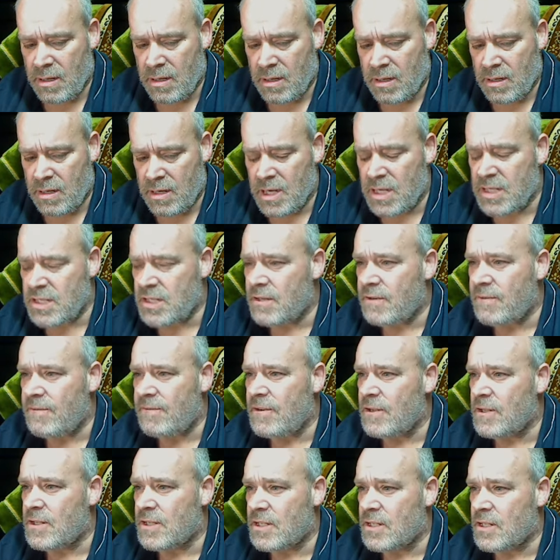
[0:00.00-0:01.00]
doesn't
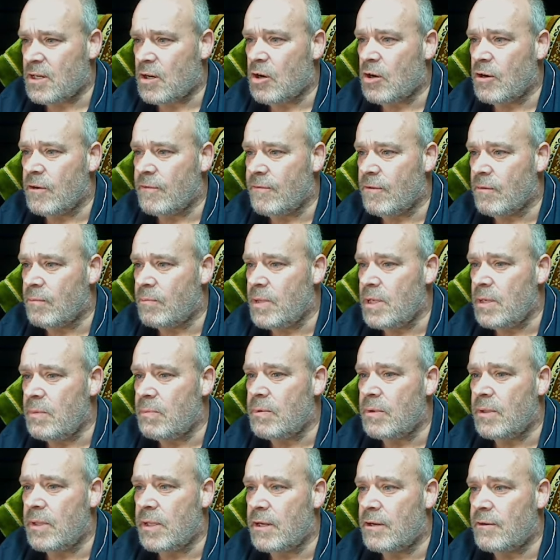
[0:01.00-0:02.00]
feel sorry for
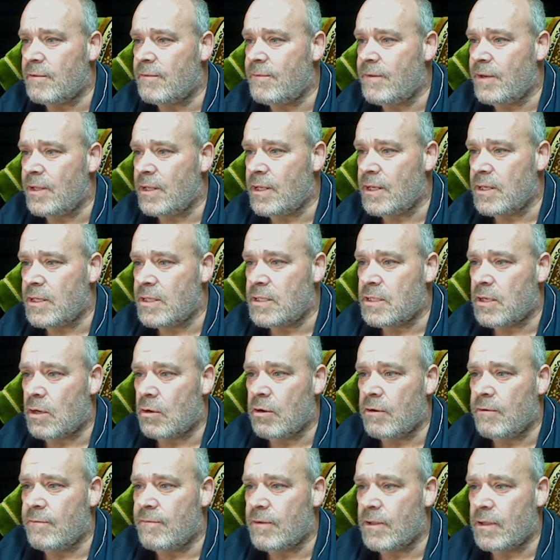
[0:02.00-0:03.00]
people that are feeling
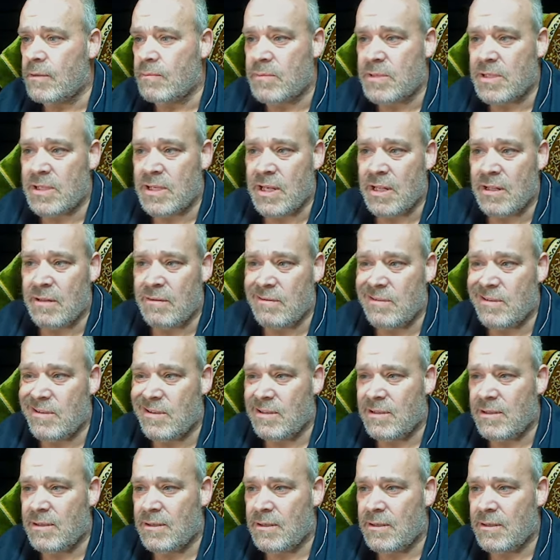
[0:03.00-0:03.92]
sorry for themselves.